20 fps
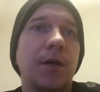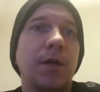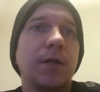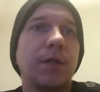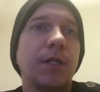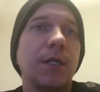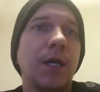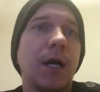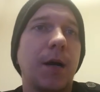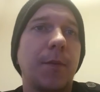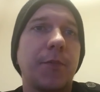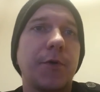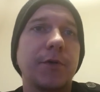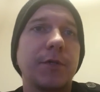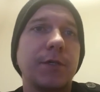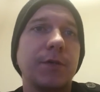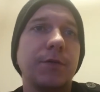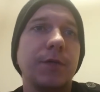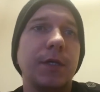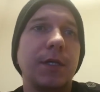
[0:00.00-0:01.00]
the
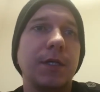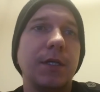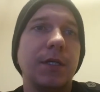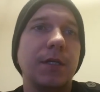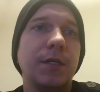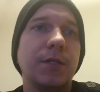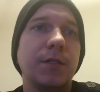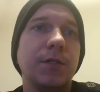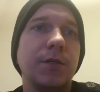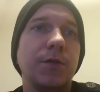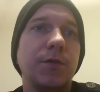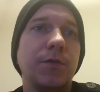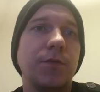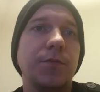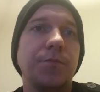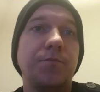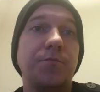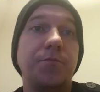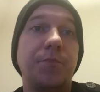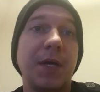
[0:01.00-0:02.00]
opportunity to
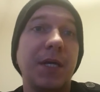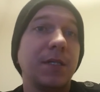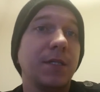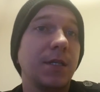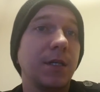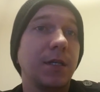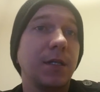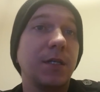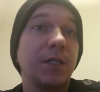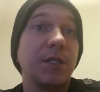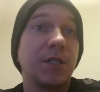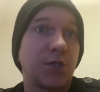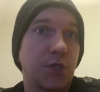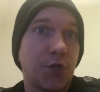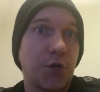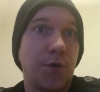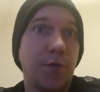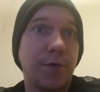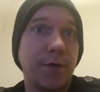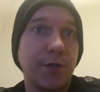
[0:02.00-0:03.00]
basically
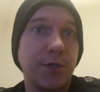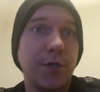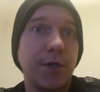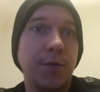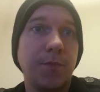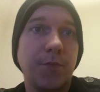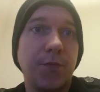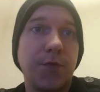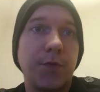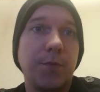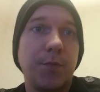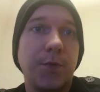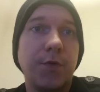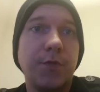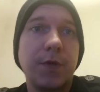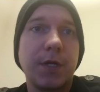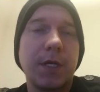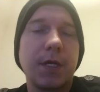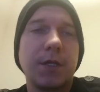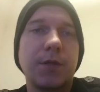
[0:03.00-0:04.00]
discourage them from
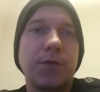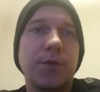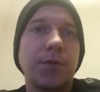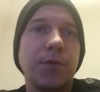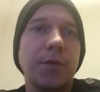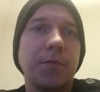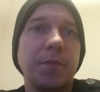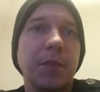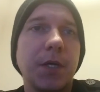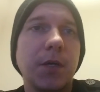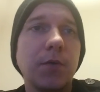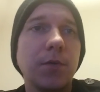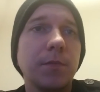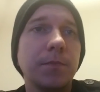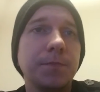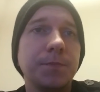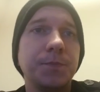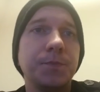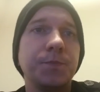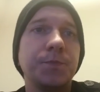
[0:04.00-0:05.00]
moving in through the middle
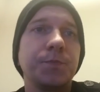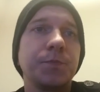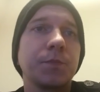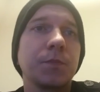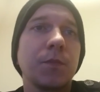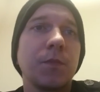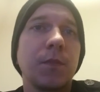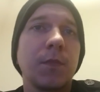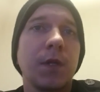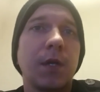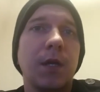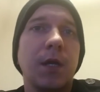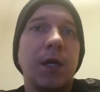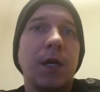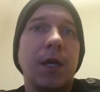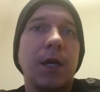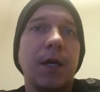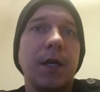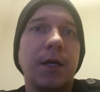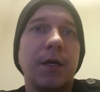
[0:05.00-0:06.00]

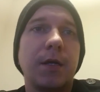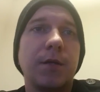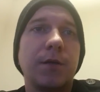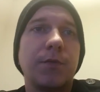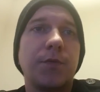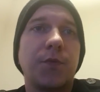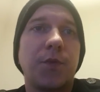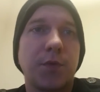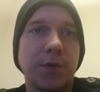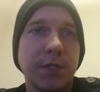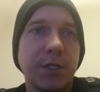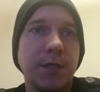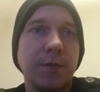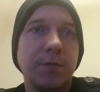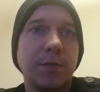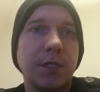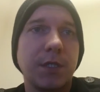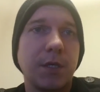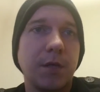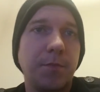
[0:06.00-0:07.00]
and force them
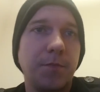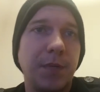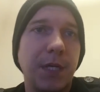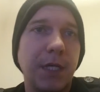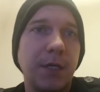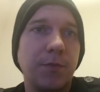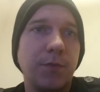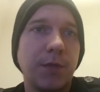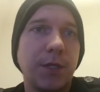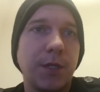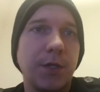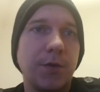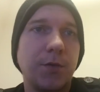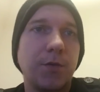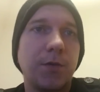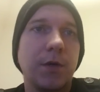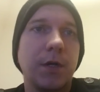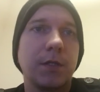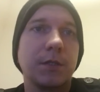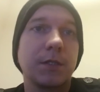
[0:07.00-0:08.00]
to compete with you
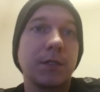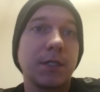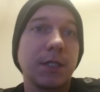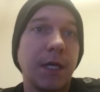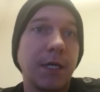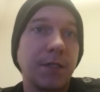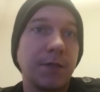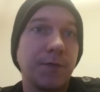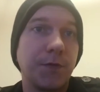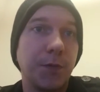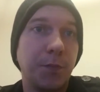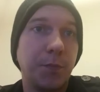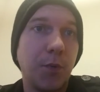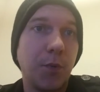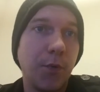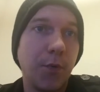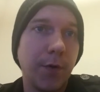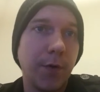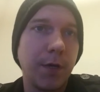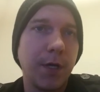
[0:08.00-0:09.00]
on the sides of the
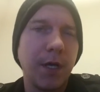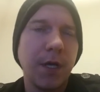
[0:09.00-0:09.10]
board.